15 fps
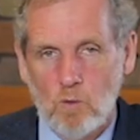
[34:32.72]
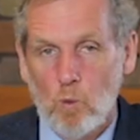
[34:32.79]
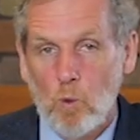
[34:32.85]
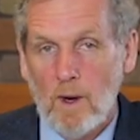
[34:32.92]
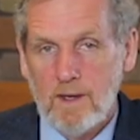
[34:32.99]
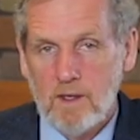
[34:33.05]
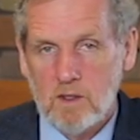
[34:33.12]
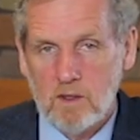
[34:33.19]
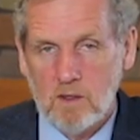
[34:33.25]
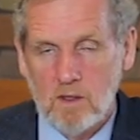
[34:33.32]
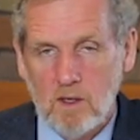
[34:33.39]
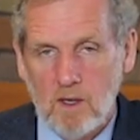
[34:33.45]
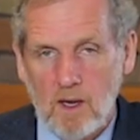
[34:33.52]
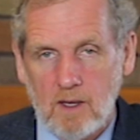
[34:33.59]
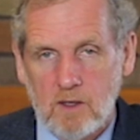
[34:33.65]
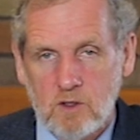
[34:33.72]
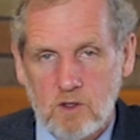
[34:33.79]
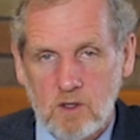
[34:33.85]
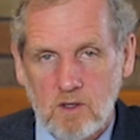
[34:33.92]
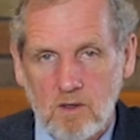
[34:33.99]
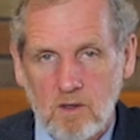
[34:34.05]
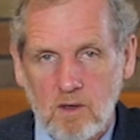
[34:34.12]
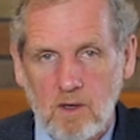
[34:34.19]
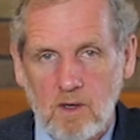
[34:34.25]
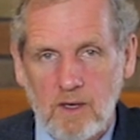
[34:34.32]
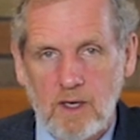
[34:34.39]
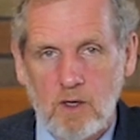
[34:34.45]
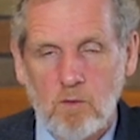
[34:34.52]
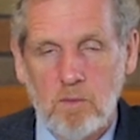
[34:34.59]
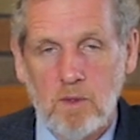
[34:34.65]
had waited until
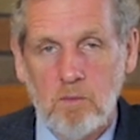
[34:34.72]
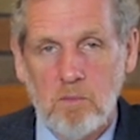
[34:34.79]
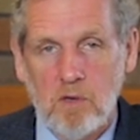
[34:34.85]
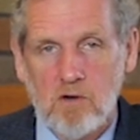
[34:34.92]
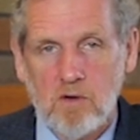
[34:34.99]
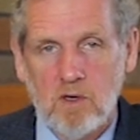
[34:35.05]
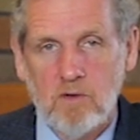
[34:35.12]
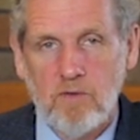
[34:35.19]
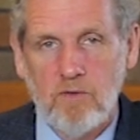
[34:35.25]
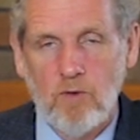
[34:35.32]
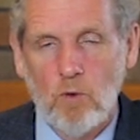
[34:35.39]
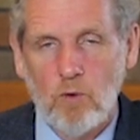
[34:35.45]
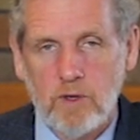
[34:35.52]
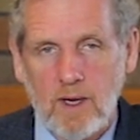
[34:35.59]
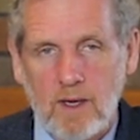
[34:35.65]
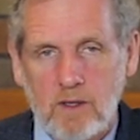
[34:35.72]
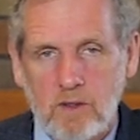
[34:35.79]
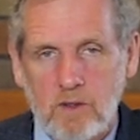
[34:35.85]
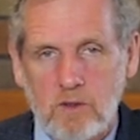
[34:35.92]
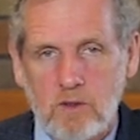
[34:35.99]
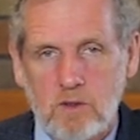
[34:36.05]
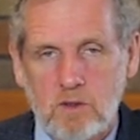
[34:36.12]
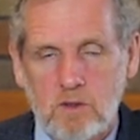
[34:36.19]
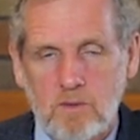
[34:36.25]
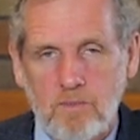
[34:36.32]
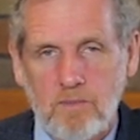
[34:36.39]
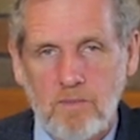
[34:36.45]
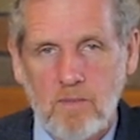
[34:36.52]
he had been buried four days.